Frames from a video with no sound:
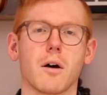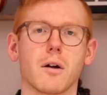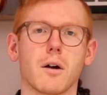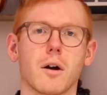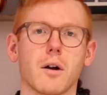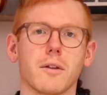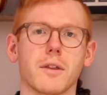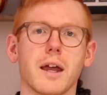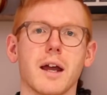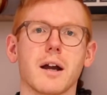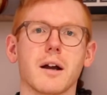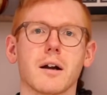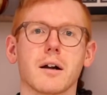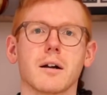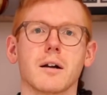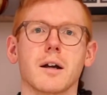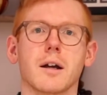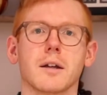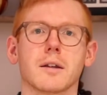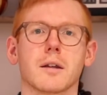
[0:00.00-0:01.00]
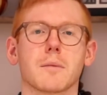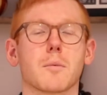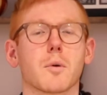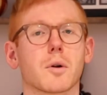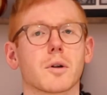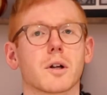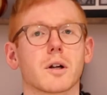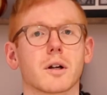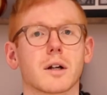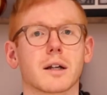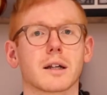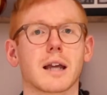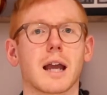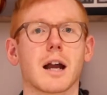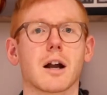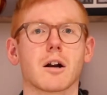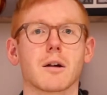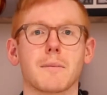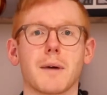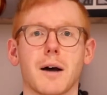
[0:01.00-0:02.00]
are there, the more they're going to
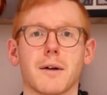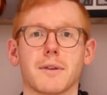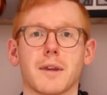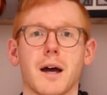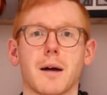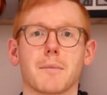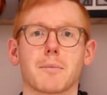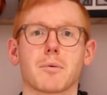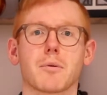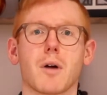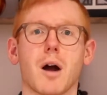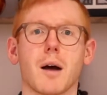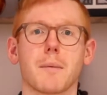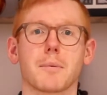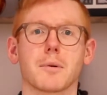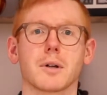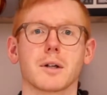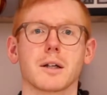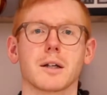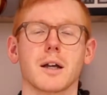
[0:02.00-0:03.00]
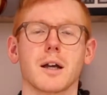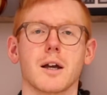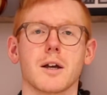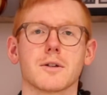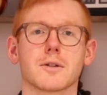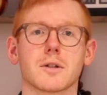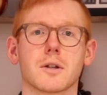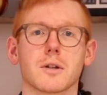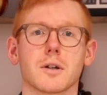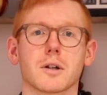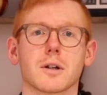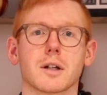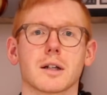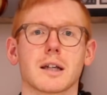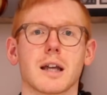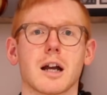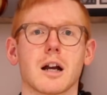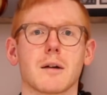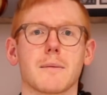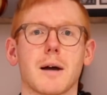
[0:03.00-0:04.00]
care about that property. So they're going
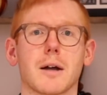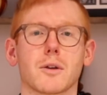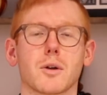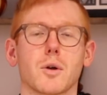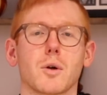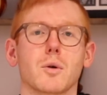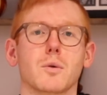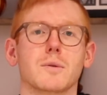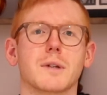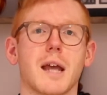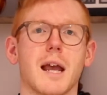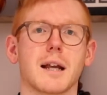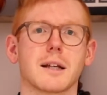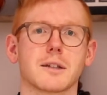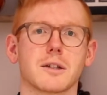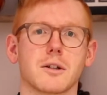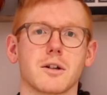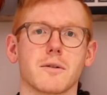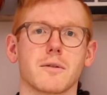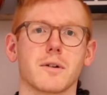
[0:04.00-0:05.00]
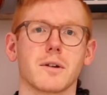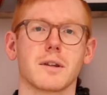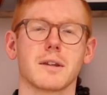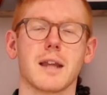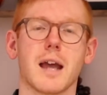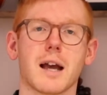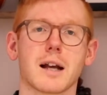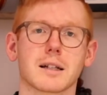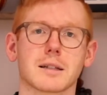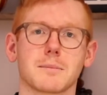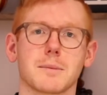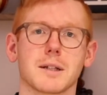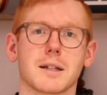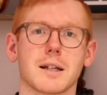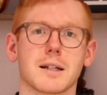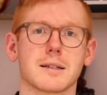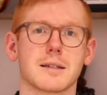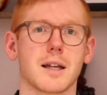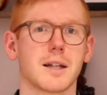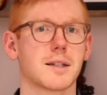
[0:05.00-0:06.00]
to care about who takes it over next
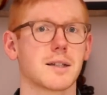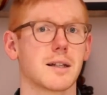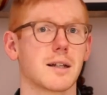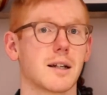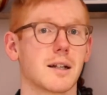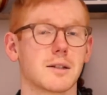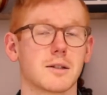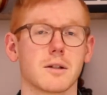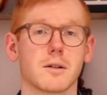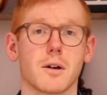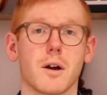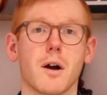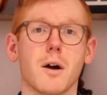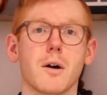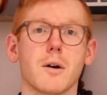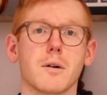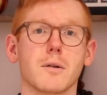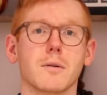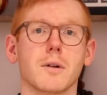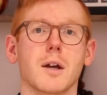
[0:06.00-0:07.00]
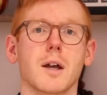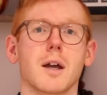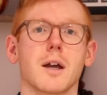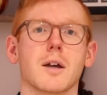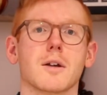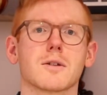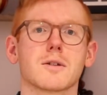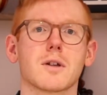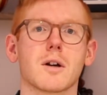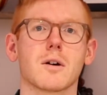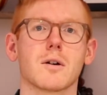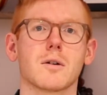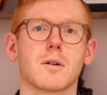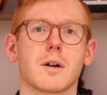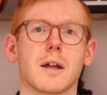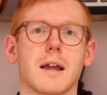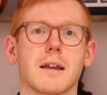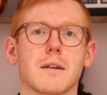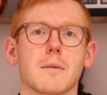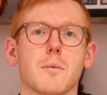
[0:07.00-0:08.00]
because they see it as their own. So
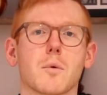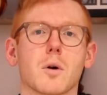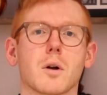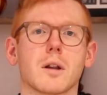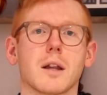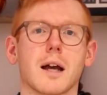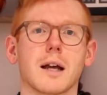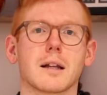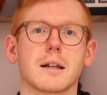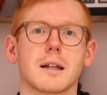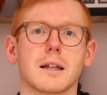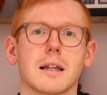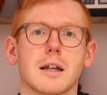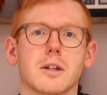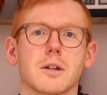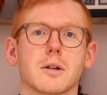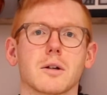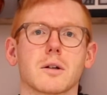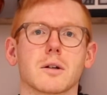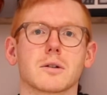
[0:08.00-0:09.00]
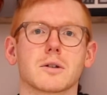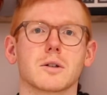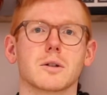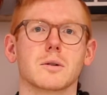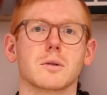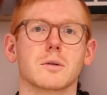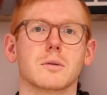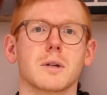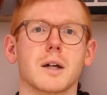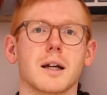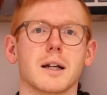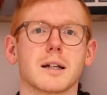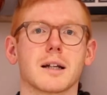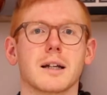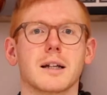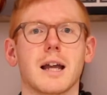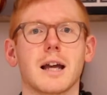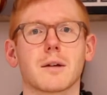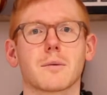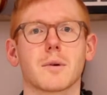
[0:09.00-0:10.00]
the more likely that you're to
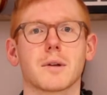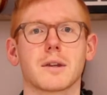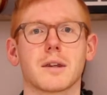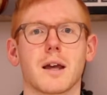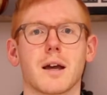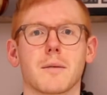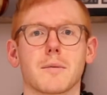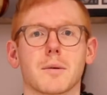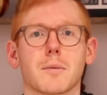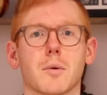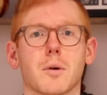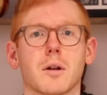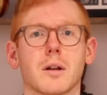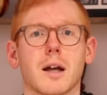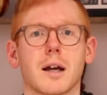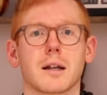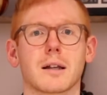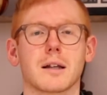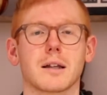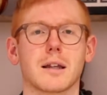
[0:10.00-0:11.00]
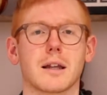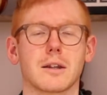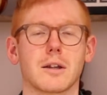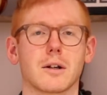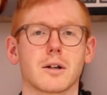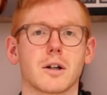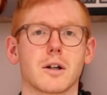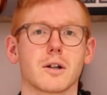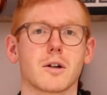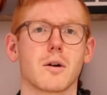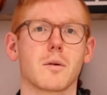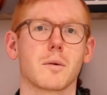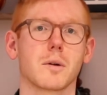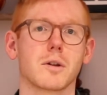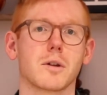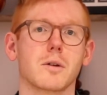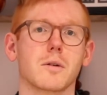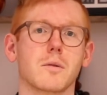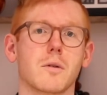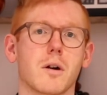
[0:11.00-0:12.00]
connect with them, the more likely that they're going to go
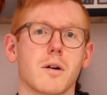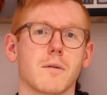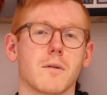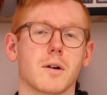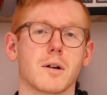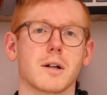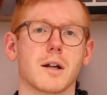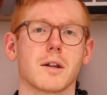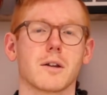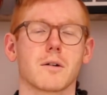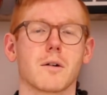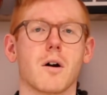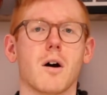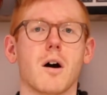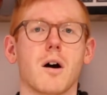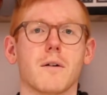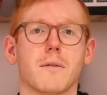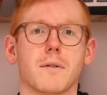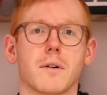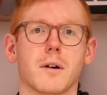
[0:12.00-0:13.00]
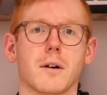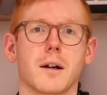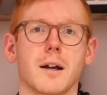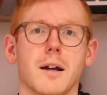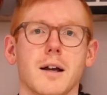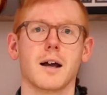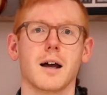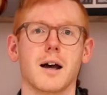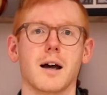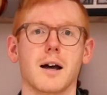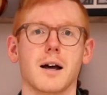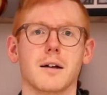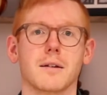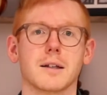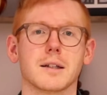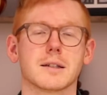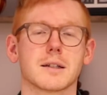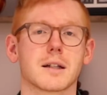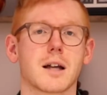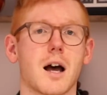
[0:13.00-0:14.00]
with you over another offer. Uh,
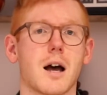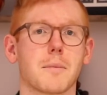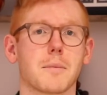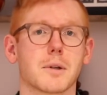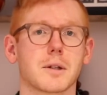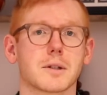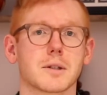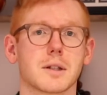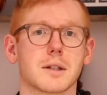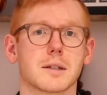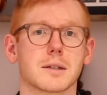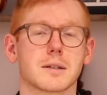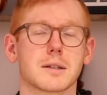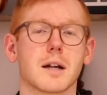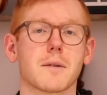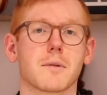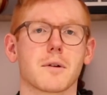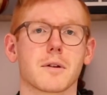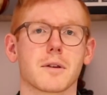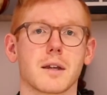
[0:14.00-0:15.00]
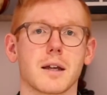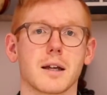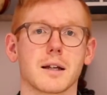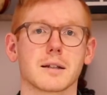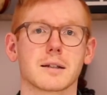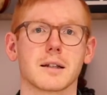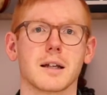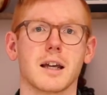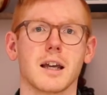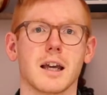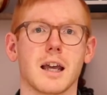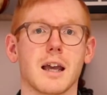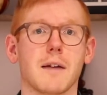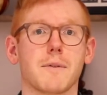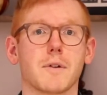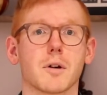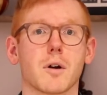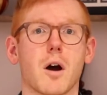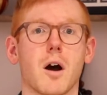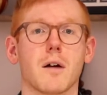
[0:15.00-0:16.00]
this accomplishes several things. If
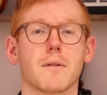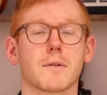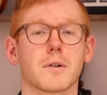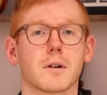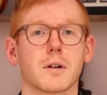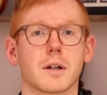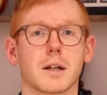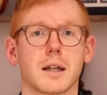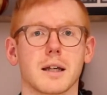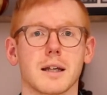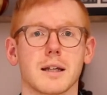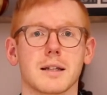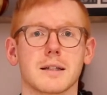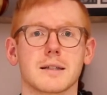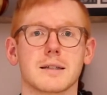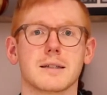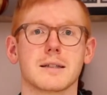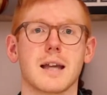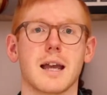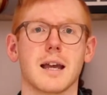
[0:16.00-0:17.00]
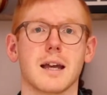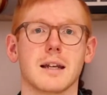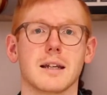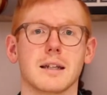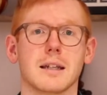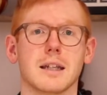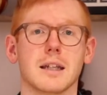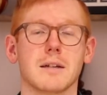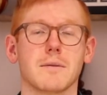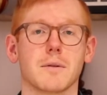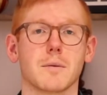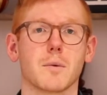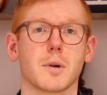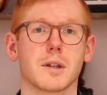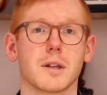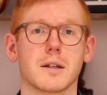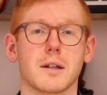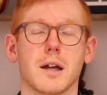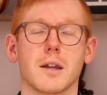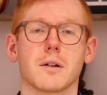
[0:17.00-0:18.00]
your offer is dead even
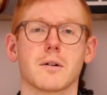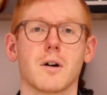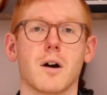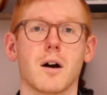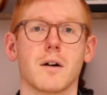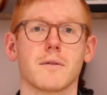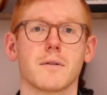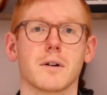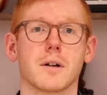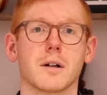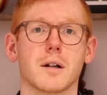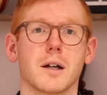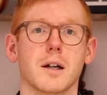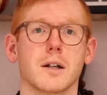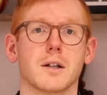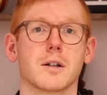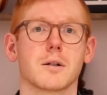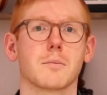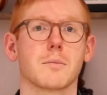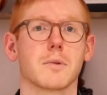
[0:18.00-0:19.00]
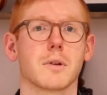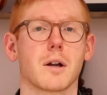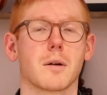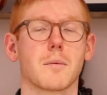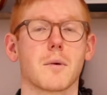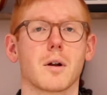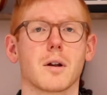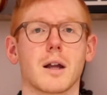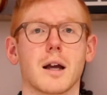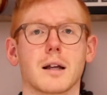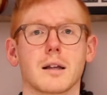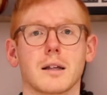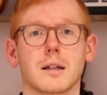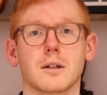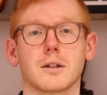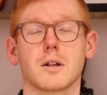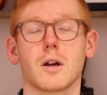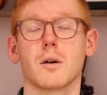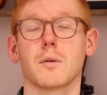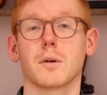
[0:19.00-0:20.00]
with another offer, they're more likely
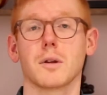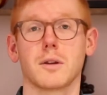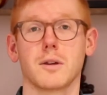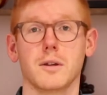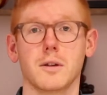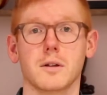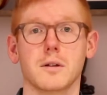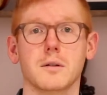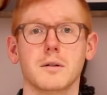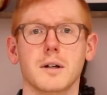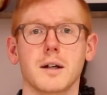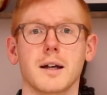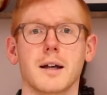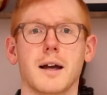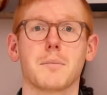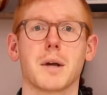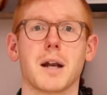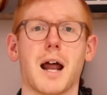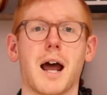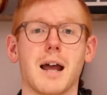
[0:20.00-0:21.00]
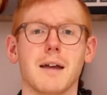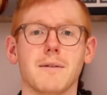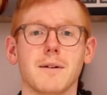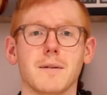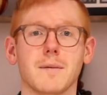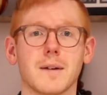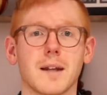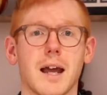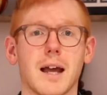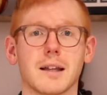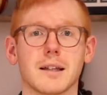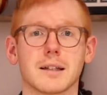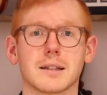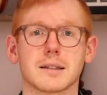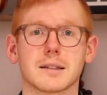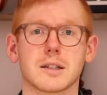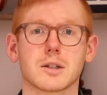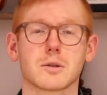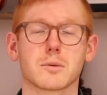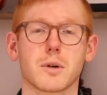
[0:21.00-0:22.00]
to go with you. But I've even had
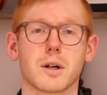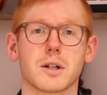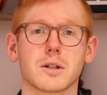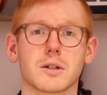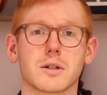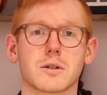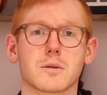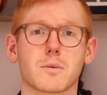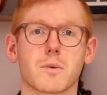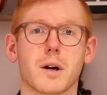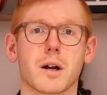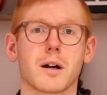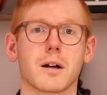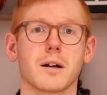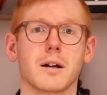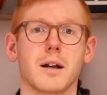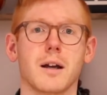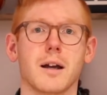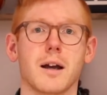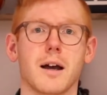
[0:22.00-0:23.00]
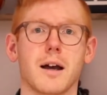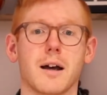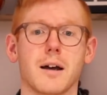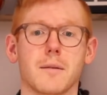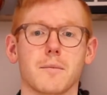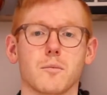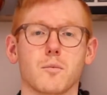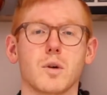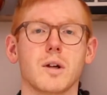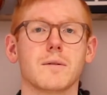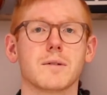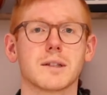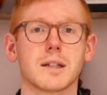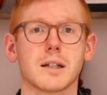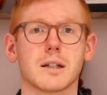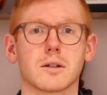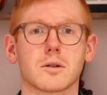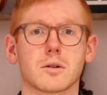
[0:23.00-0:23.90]
situations where um, we've seen a